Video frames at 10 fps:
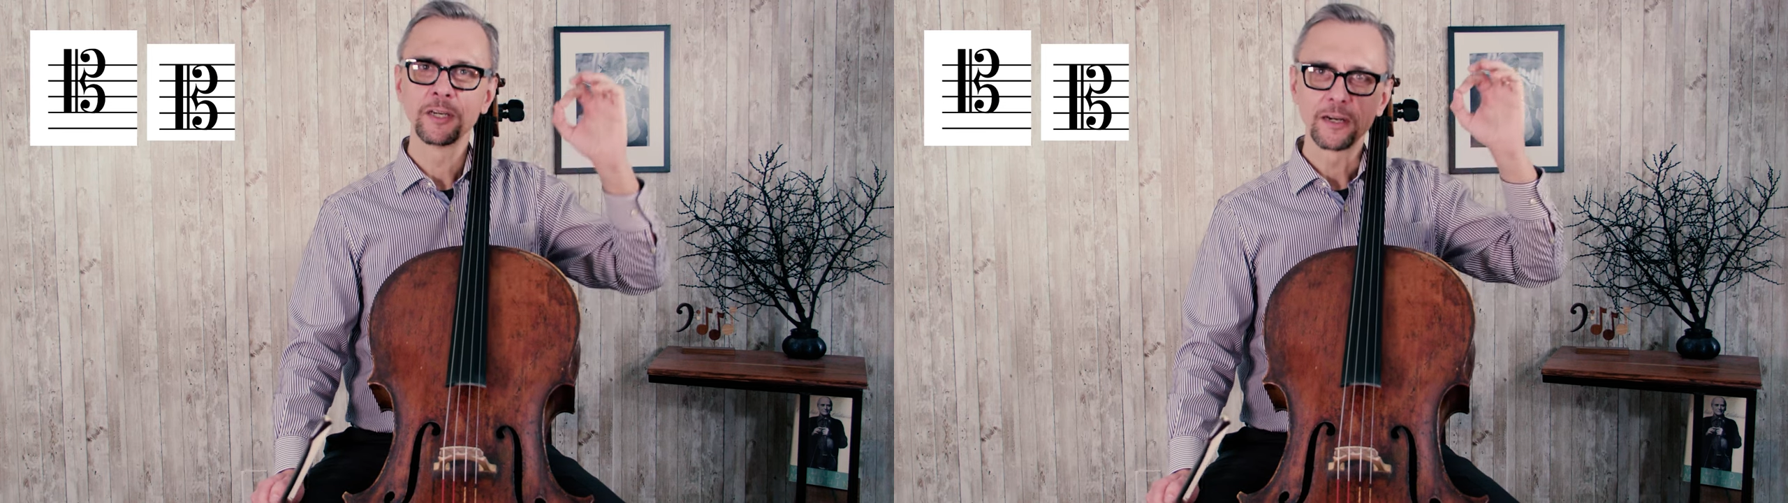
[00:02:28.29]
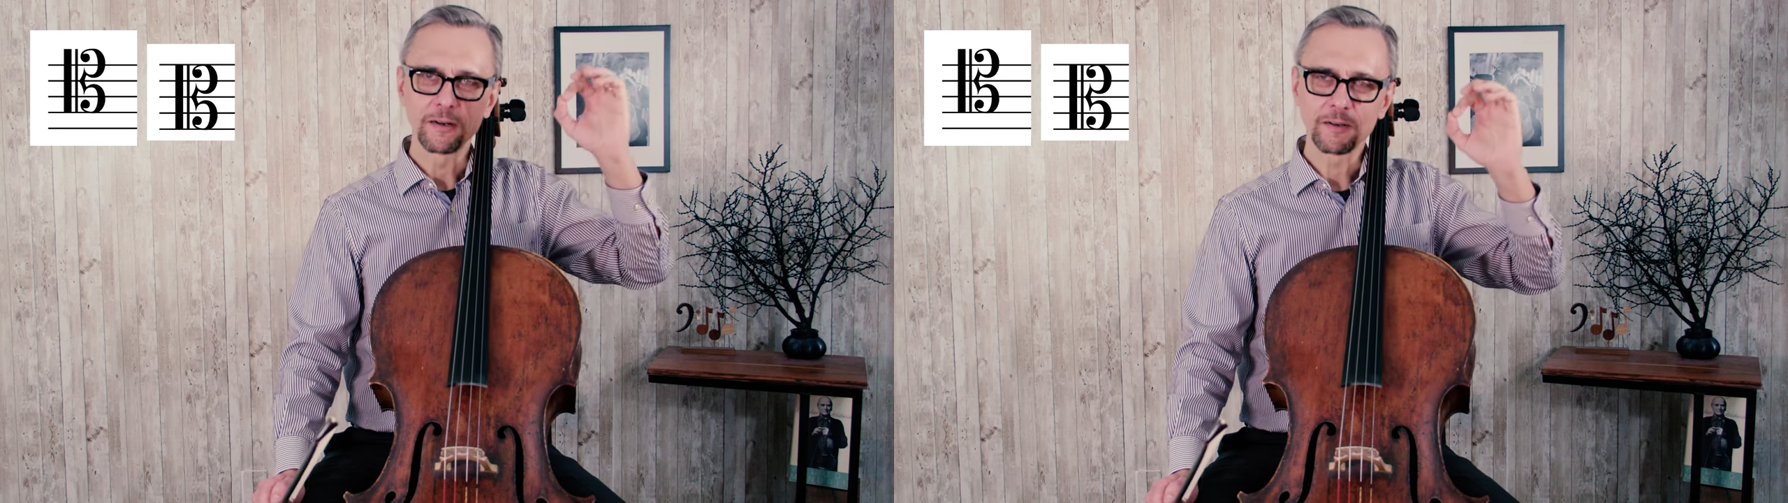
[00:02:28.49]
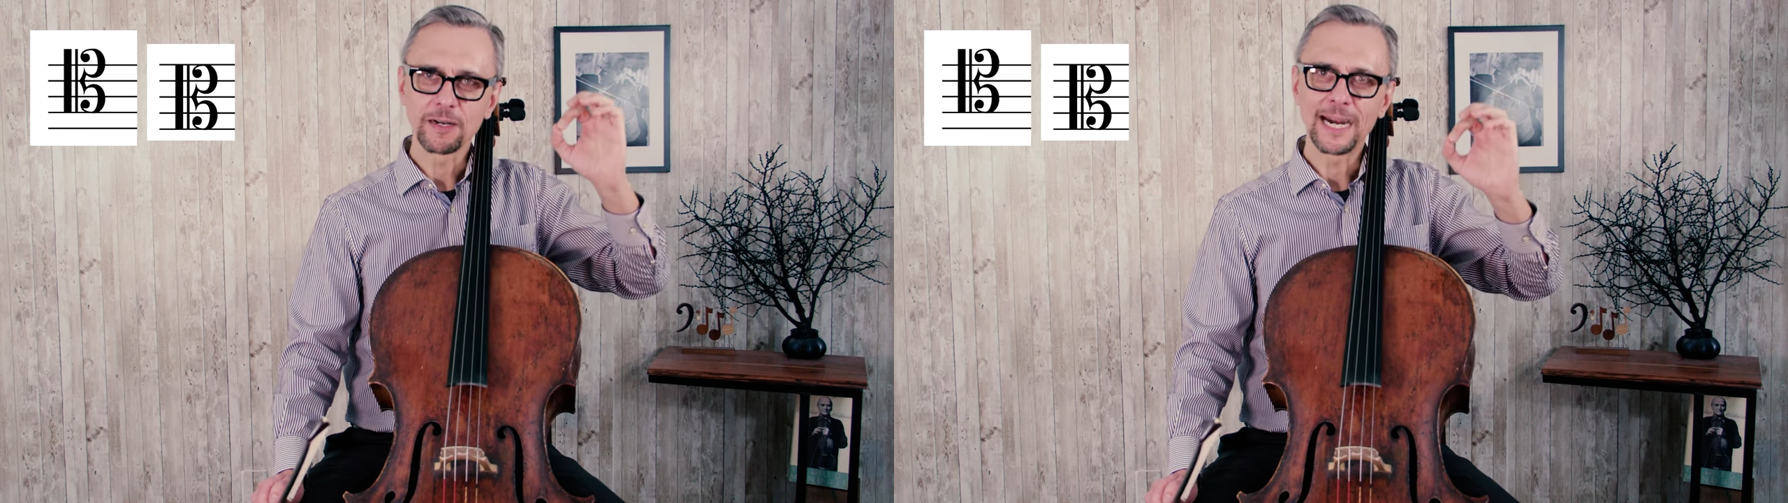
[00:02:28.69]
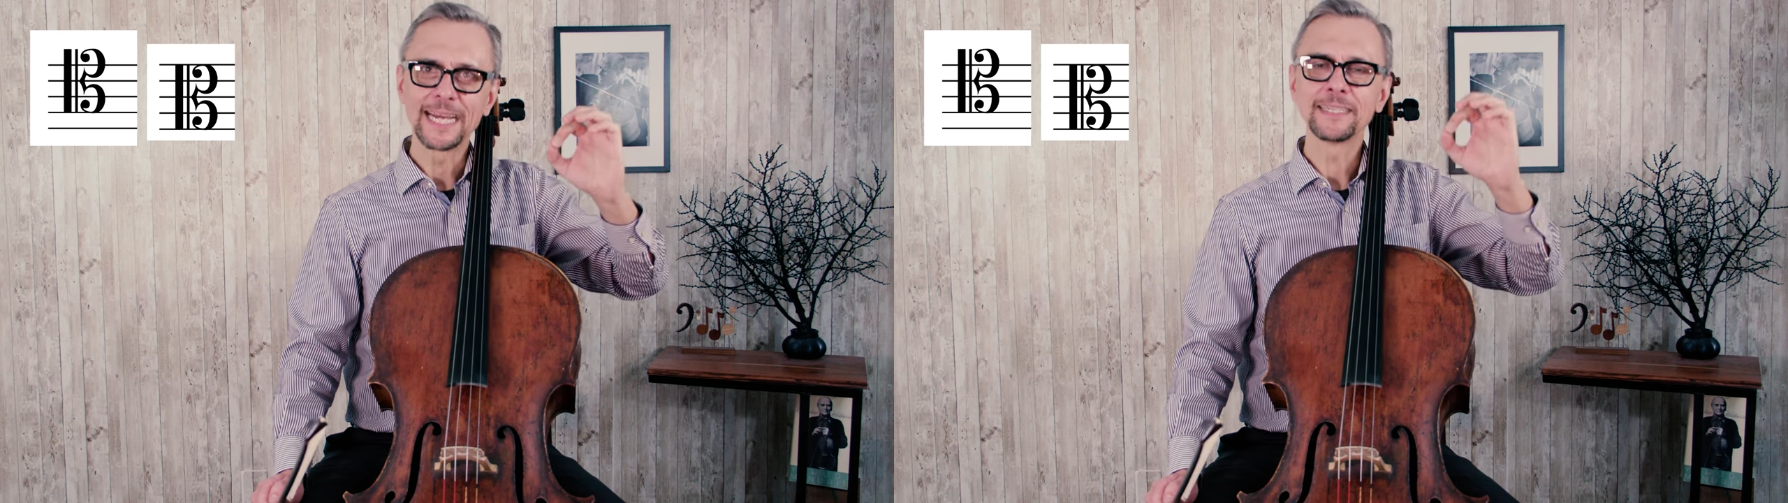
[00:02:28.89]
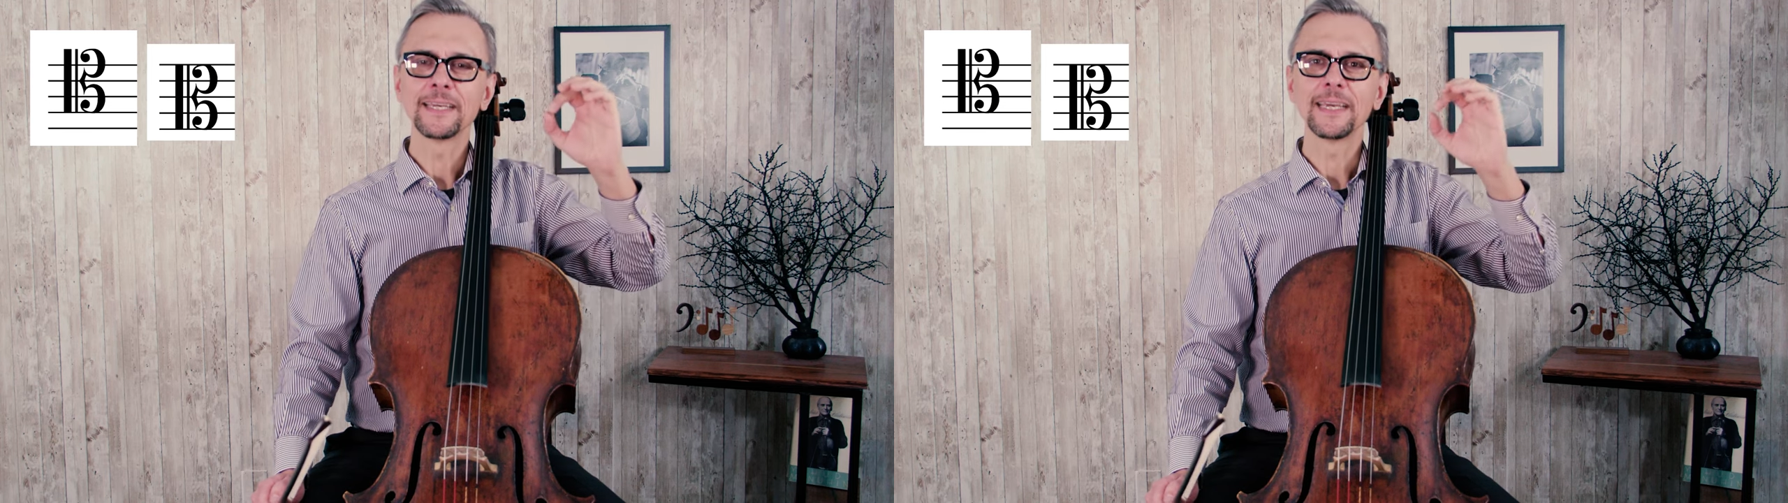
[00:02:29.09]

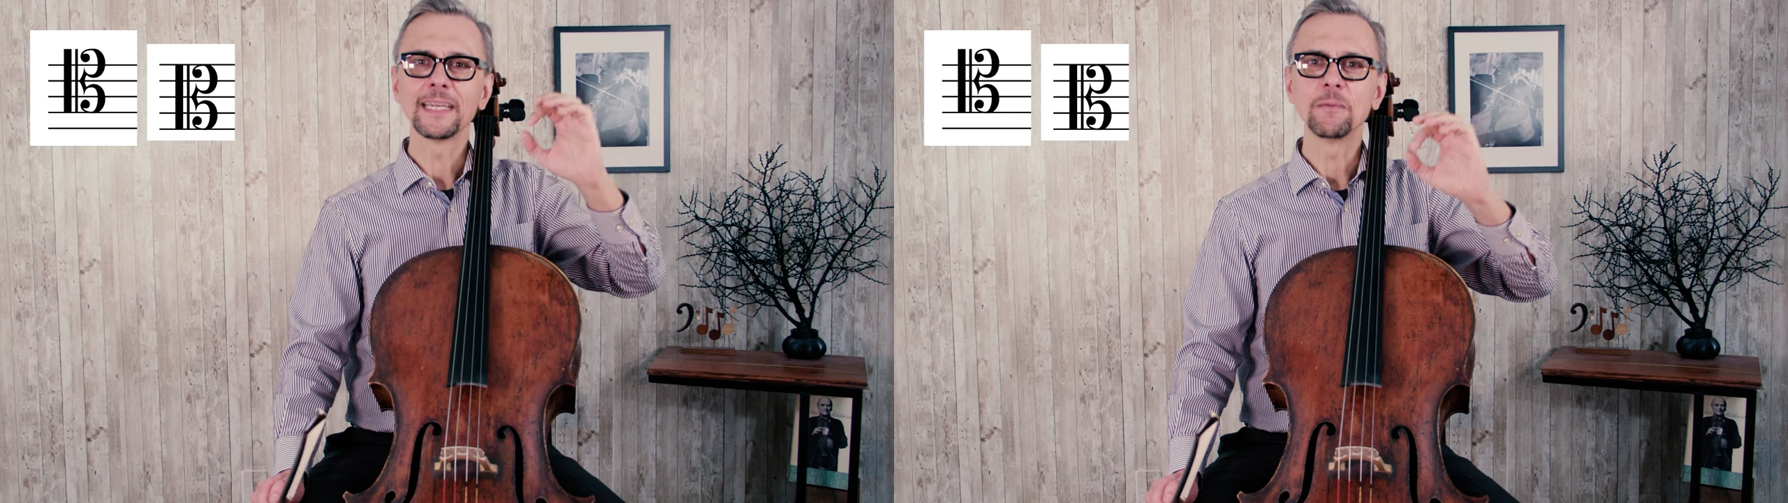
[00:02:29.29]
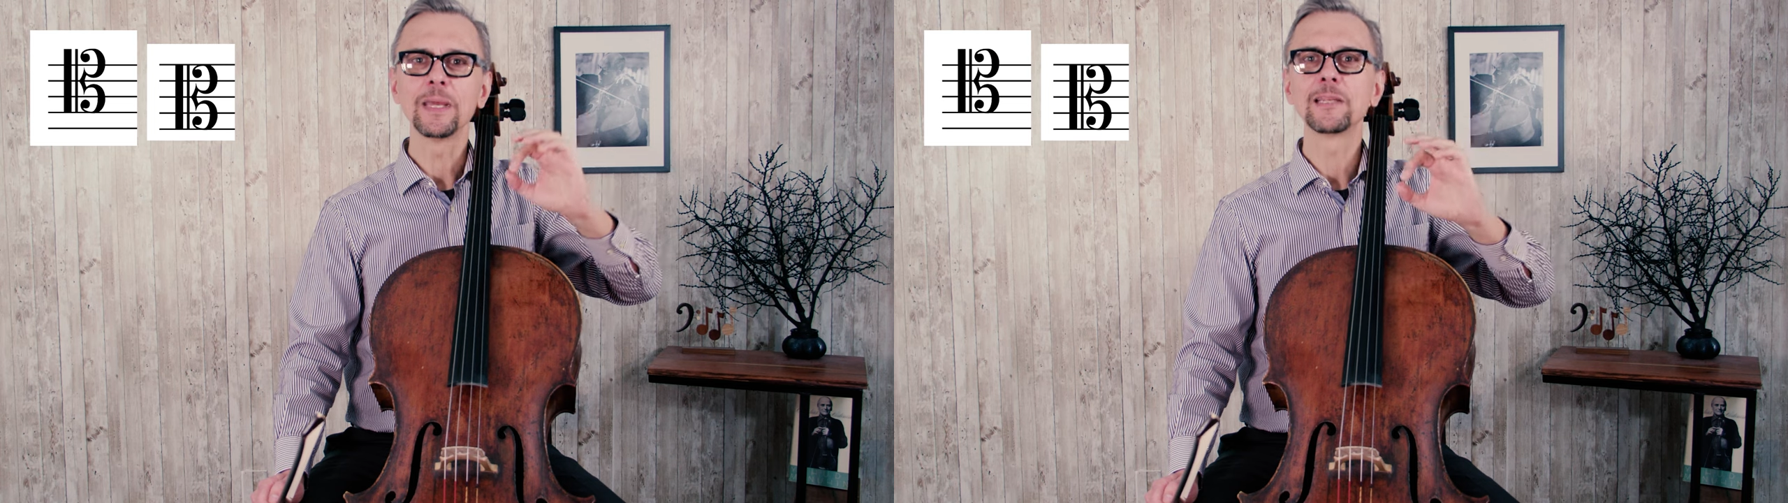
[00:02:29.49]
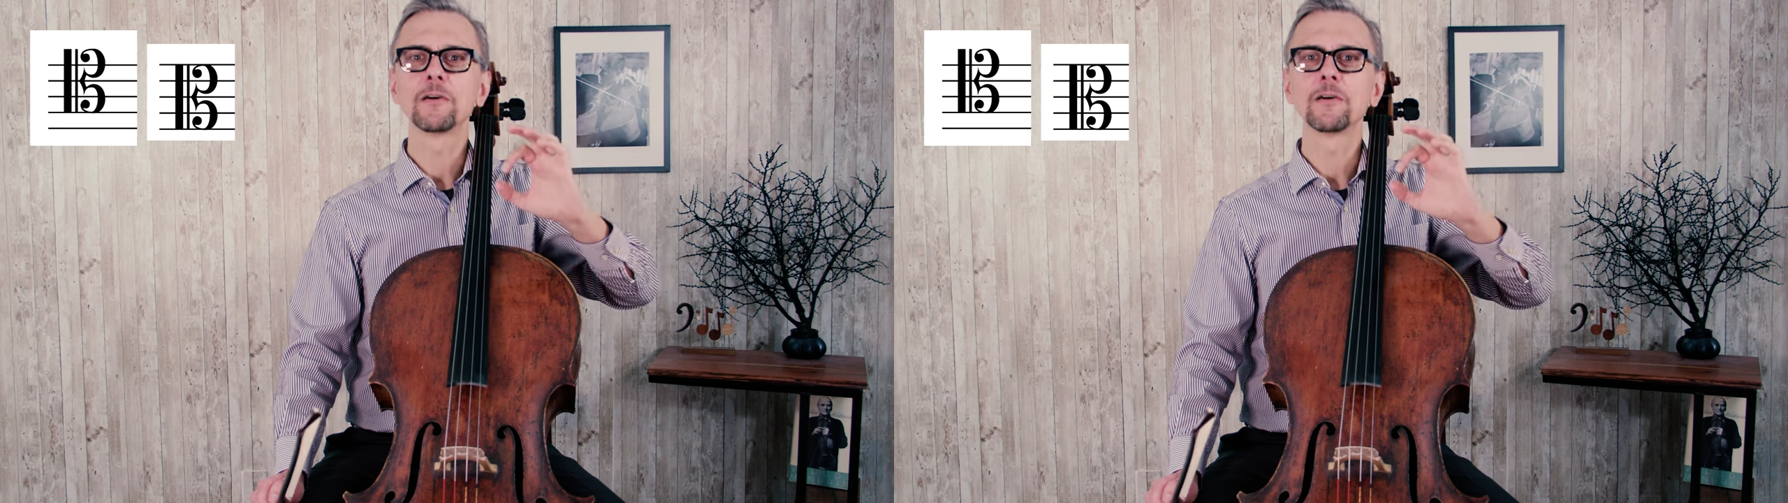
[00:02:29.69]
right in the middle